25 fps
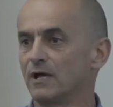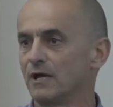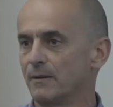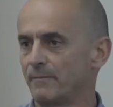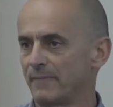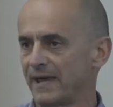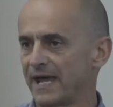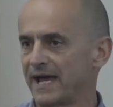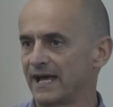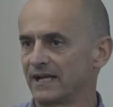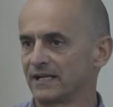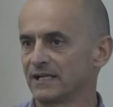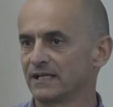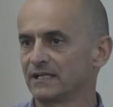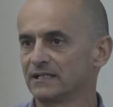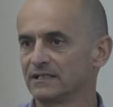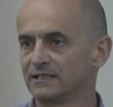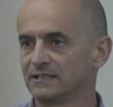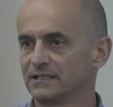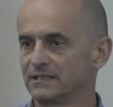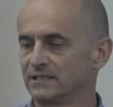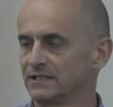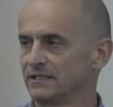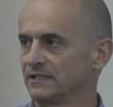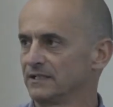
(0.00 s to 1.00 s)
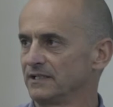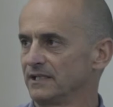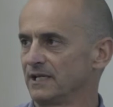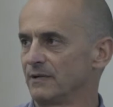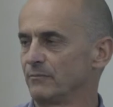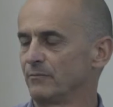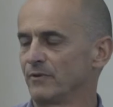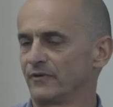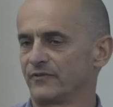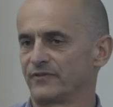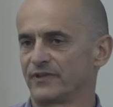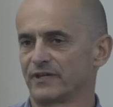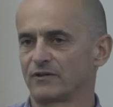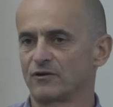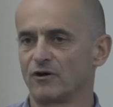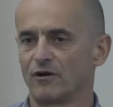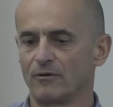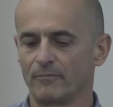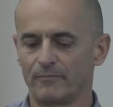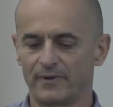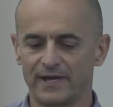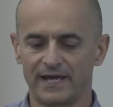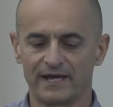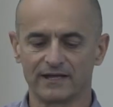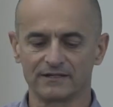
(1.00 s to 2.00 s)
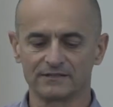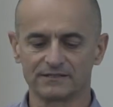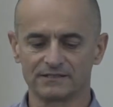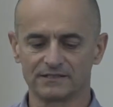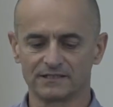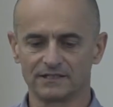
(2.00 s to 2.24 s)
powder in with the compound,